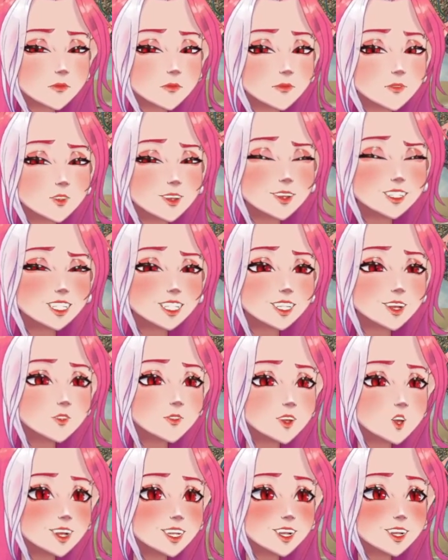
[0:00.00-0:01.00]
If
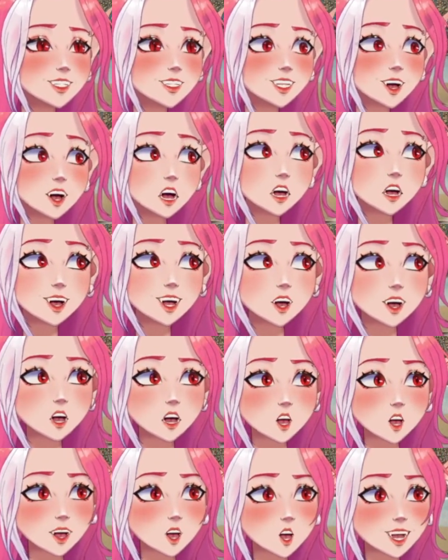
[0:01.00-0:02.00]
present. I want her
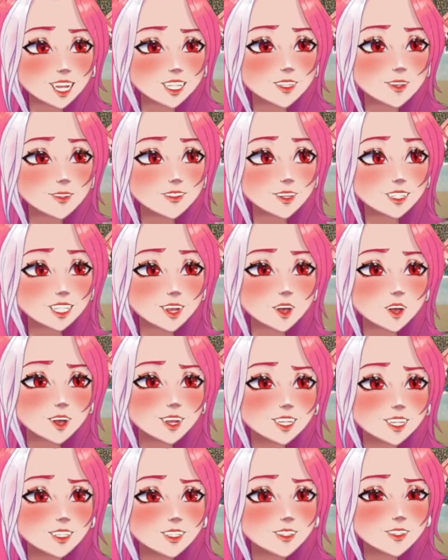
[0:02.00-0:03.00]
there.
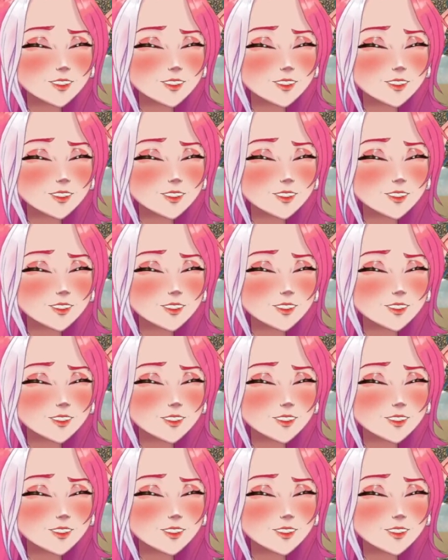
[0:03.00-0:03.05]
Please.